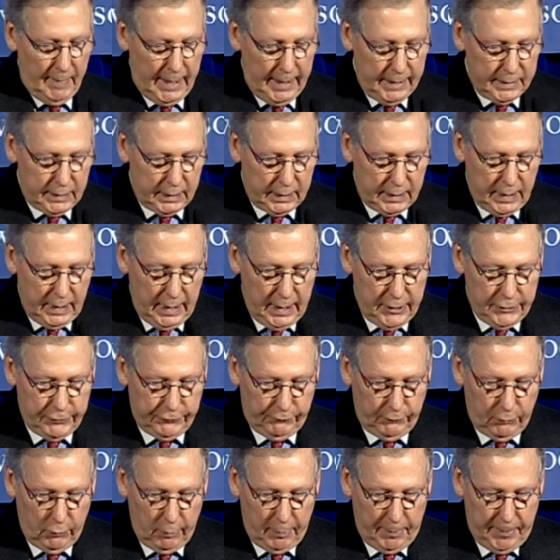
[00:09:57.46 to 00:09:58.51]
We will make the
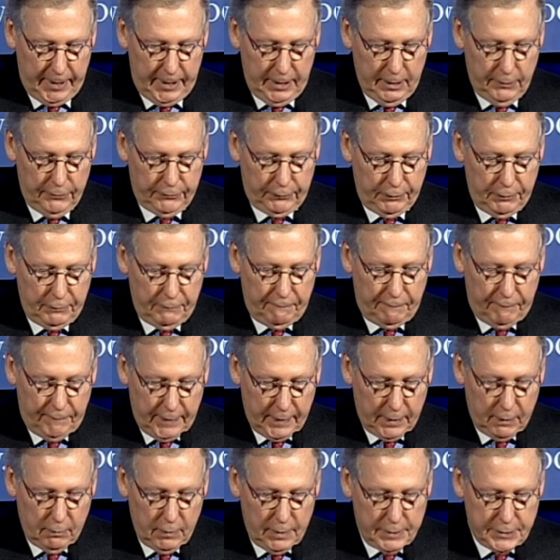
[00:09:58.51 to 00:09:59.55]
case for repeal
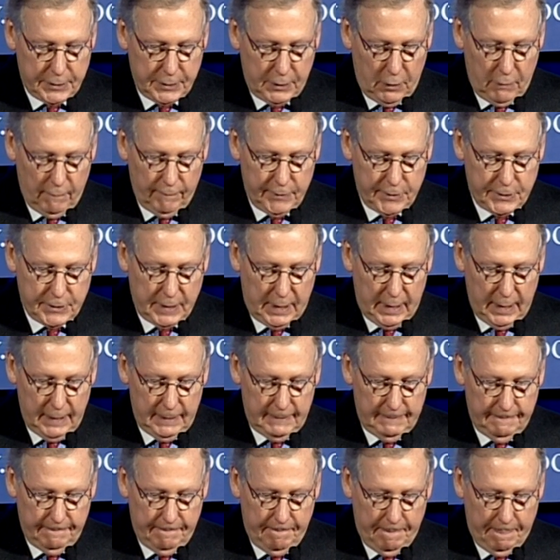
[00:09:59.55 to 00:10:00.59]
through vigorous
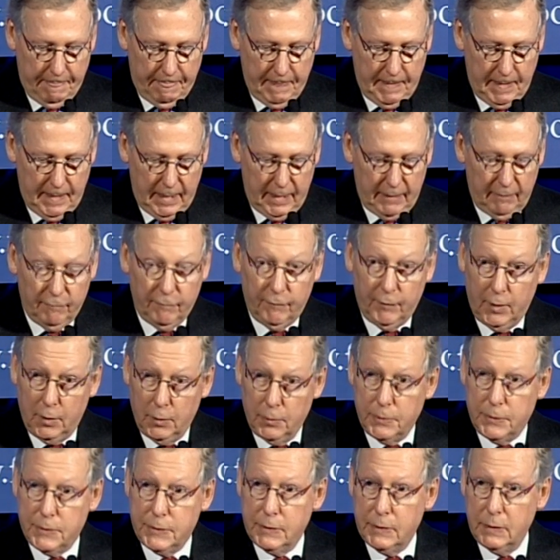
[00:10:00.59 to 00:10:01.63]
oversight
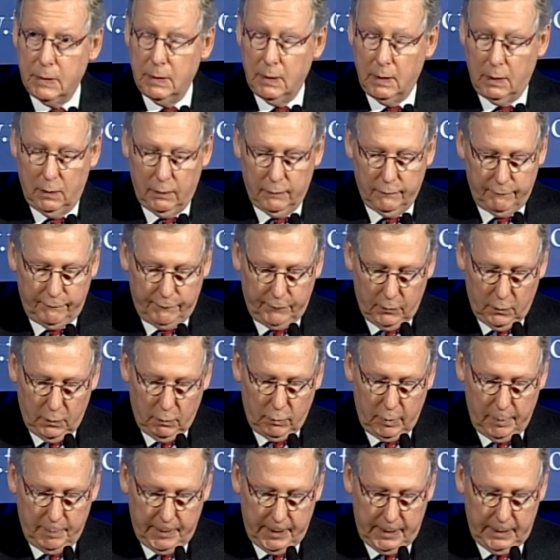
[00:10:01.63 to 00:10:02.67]
and votes on
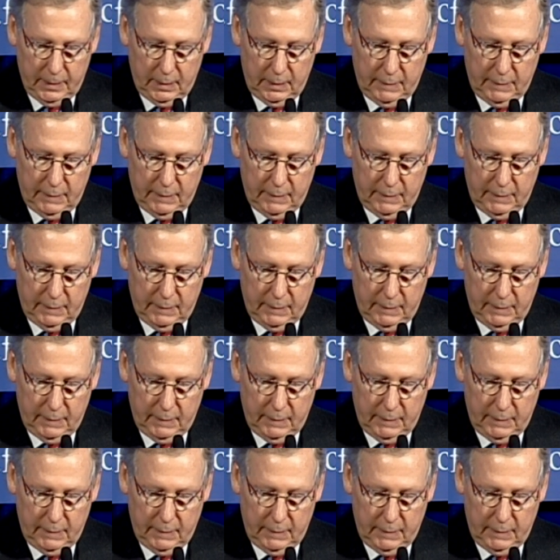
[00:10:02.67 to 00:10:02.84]
full